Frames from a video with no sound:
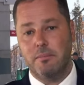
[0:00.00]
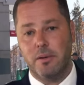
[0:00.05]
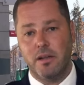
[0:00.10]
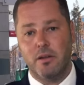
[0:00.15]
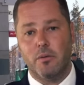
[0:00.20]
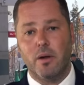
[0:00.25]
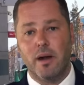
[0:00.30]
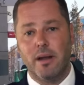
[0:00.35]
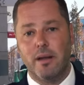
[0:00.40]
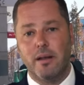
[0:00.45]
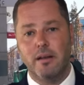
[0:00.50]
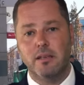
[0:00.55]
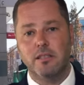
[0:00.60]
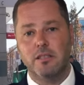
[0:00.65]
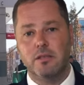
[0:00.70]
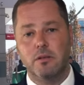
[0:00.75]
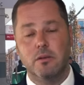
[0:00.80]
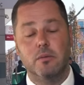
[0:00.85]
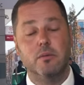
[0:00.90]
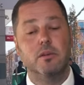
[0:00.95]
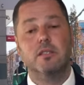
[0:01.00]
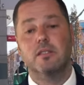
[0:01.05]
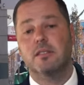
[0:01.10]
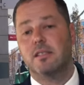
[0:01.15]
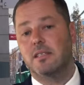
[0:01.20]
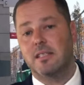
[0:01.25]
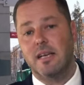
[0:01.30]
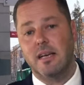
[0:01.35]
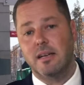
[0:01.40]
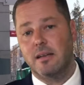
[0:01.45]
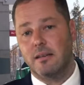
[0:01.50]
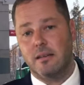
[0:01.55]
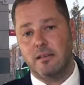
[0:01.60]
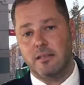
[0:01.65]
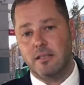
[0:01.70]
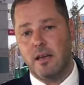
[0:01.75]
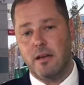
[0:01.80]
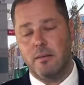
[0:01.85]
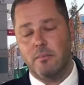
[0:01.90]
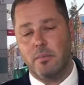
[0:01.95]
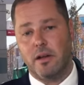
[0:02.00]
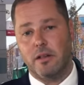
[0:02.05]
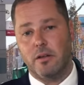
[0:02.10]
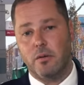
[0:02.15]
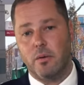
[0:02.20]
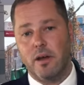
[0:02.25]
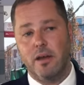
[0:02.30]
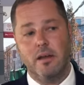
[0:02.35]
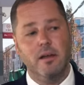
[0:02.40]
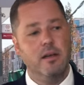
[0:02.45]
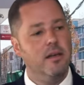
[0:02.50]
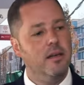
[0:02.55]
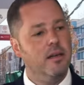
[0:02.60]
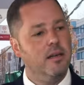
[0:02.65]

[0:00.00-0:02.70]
built right next to it, which is exactly the same, by the way,